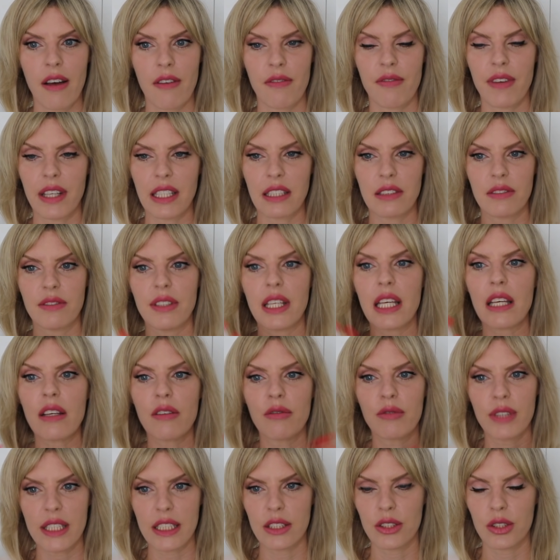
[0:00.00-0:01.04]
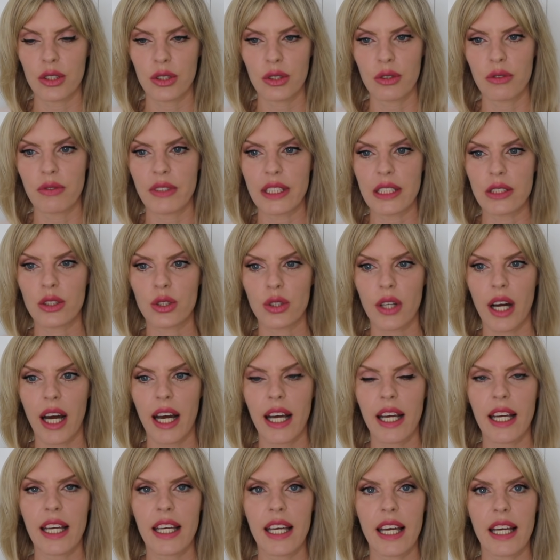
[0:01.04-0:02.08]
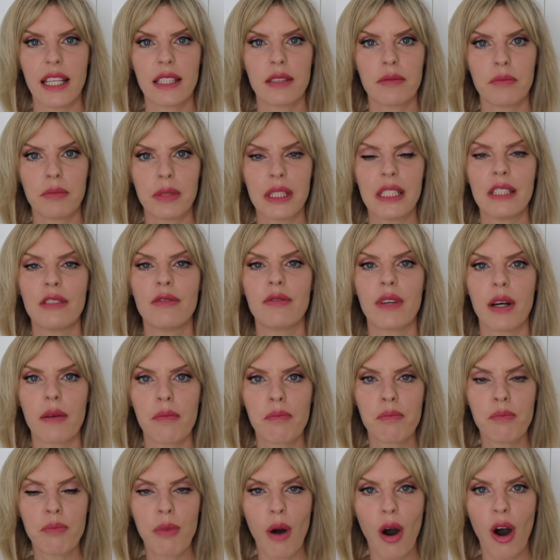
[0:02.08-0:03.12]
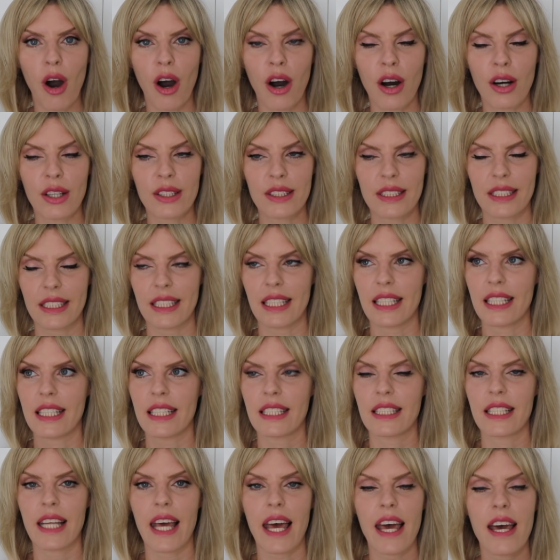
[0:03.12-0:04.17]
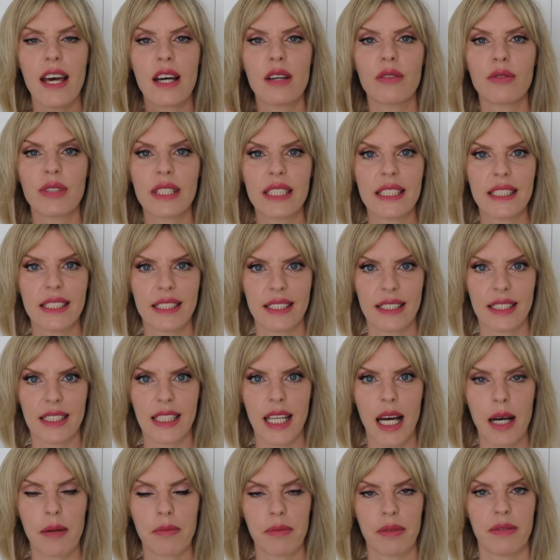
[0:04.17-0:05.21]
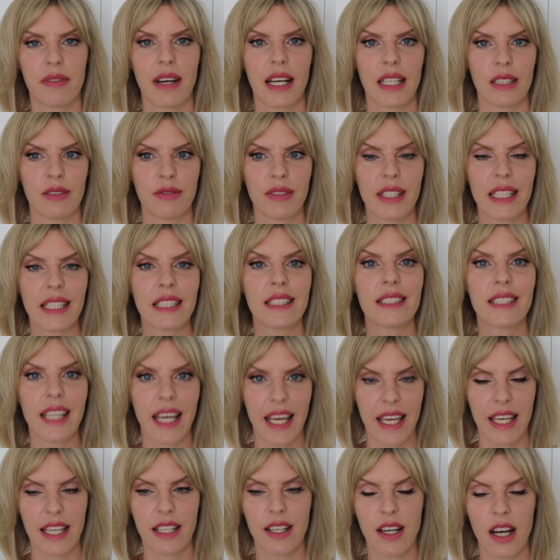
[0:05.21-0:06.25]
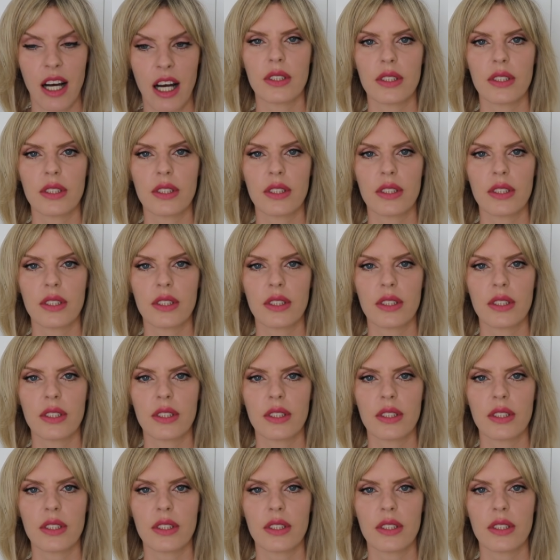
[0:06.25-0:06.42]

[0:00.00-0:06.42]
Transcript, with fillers: when we with you, we try and be the boss in every step that we take.